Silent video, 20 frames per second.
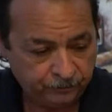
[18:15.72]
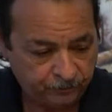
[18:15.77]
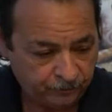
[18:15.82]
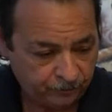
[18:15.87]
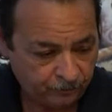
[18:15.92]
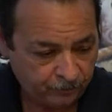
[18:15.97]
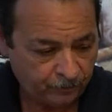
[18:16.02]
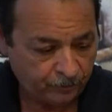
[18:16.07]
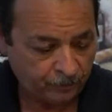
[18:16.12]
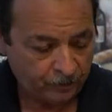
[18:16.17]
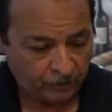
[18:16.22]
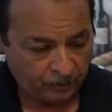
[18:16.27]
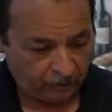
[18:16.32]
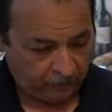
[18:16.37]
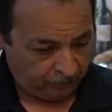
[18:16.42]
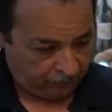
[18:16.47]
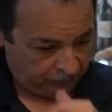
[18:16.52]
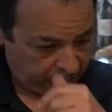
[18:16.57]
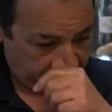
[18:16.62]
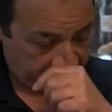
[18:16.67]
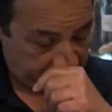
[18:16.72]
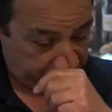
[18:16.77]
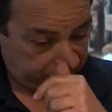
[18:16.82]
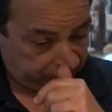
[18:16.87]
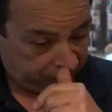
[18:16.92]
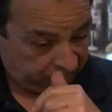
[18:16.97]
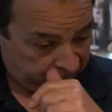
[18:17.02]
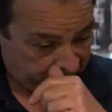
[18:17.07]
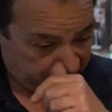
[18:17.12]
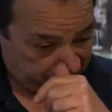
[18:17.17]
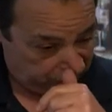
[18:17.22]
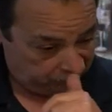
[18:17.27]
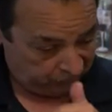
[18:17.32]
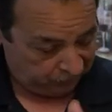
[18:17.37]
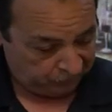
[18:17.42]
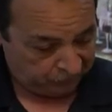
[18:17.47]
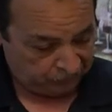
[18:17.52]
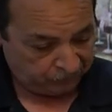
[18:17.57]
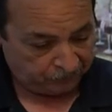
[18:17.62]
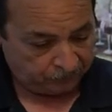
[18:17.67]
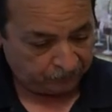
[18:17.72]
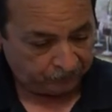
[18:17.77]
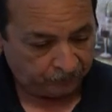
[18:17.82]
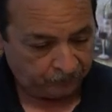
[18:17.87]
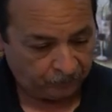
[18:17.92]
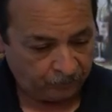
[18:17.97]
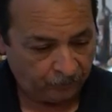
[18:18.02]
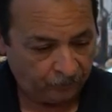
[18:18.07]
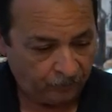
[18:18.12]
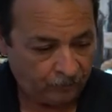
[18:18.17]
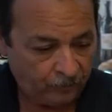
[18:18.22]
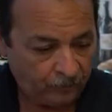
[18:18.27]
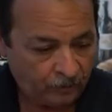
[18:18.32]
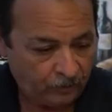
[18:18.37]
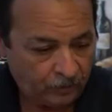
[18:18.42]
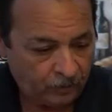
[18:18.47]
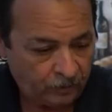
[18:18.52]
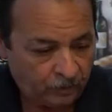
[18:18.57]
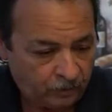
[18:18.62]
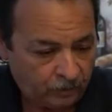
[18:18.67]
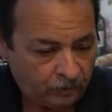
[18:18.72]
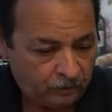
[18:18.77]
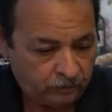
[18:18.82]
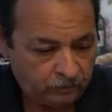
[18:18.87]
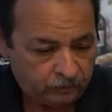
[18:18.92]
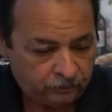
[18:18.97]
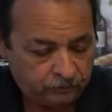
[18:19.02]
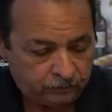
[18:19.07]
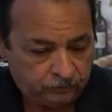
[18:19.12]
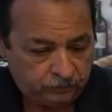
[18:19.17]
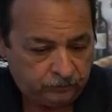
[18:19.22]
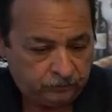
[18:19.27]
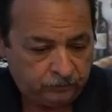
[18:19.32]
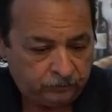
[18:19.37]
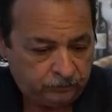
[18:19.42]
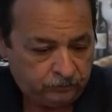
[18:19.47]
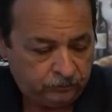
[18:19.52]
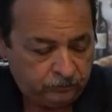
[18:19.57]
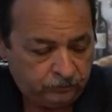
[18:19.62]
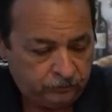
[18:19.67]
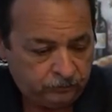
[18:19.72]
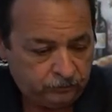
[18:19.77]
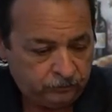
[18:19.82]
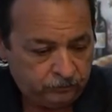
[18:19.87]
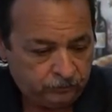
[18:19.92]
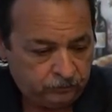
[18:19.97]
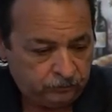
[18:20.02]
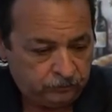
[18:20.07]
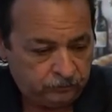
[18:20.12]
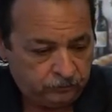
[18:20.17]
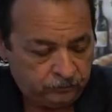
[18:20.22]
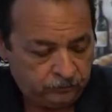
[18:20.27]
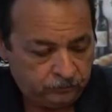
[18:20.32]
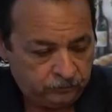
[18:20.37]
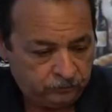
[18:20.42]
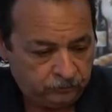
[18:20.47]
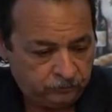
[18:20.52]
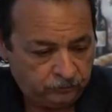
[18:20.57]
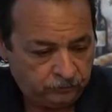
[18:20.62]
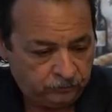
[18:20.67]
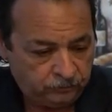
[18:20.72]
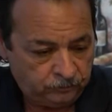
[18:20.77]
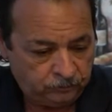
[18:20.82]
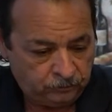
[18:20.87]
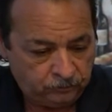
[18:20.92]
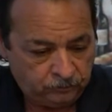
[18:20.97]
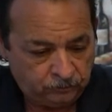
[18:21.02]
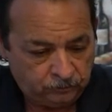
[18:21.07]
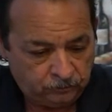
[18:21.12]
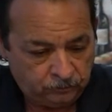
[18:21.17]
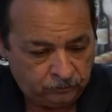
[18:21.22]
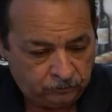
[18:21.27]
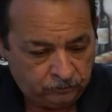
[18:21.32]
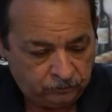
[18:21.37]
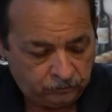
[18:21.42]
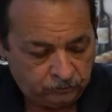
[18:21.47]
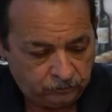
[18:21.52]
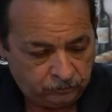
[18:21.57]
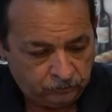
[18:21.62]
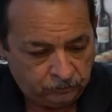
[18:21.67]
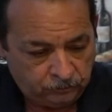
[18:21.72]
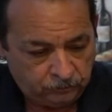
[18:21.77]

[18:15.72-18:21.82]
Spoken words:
(silent)